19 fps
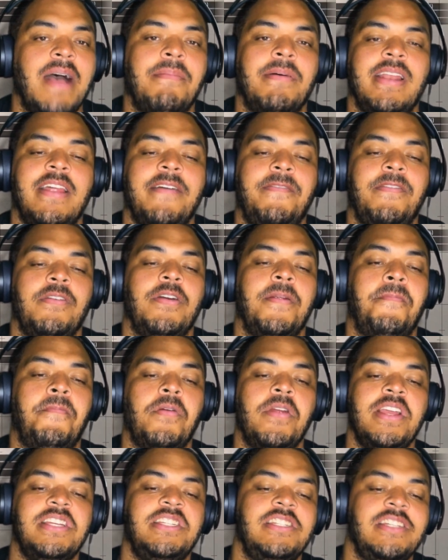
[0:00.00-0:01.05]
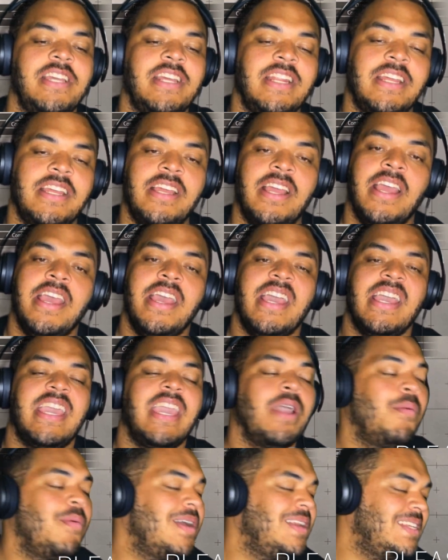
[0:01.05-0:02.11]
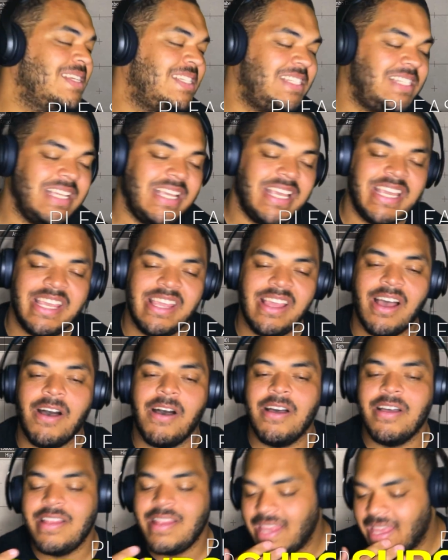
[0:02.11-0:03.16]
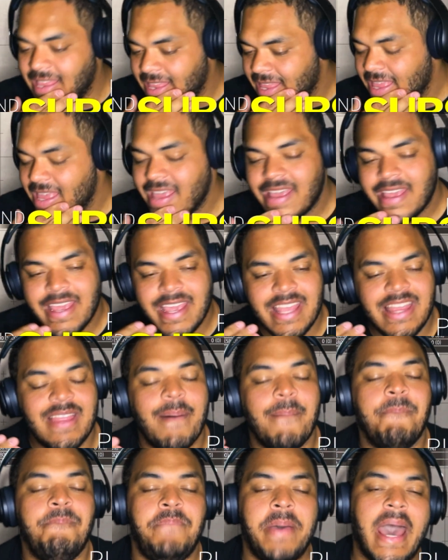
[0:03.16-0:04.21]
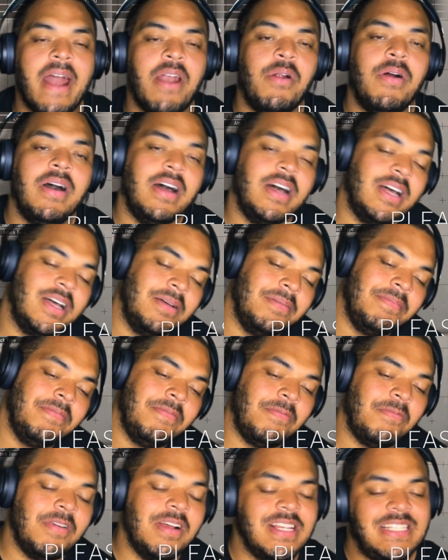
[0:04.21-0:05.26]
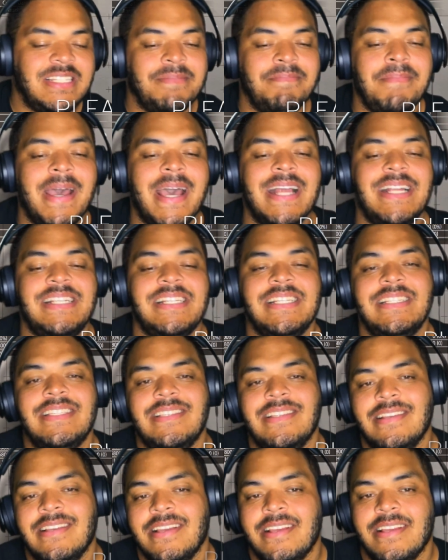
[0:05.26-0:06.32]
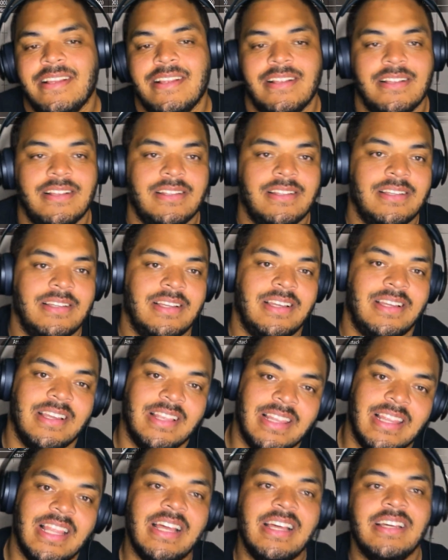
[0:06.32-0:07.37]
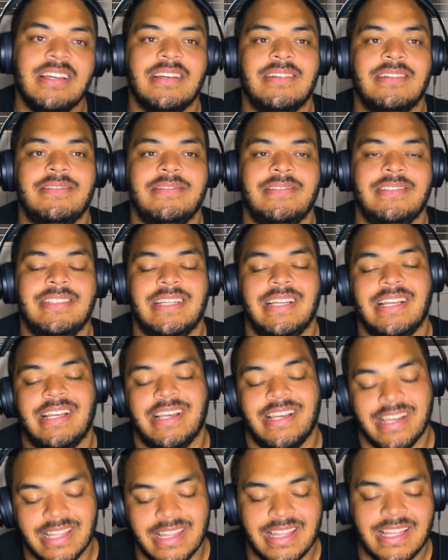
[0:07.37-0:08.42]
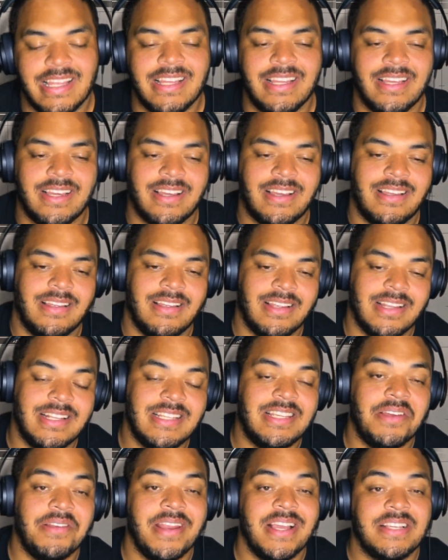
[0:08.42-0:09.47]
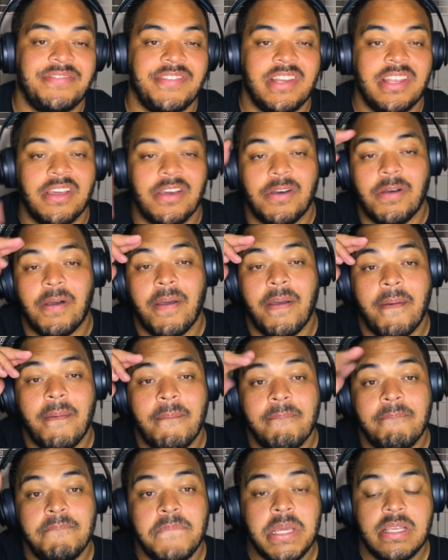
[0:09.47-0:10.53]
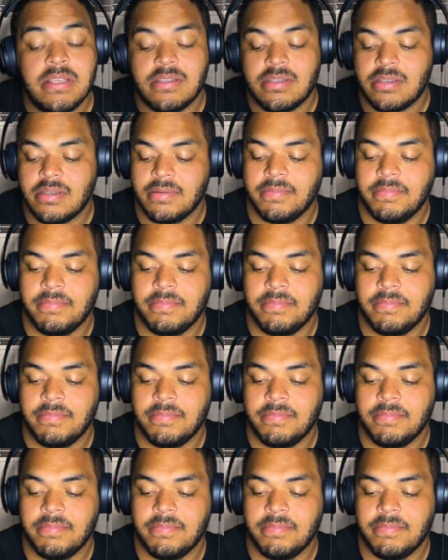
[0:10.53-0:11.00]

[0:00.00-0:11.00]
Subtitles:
I definitely would appreciate it. Can't wait to see y'all in the battle hub, run some matches. Good luck. Good luck. Until next video. Peace.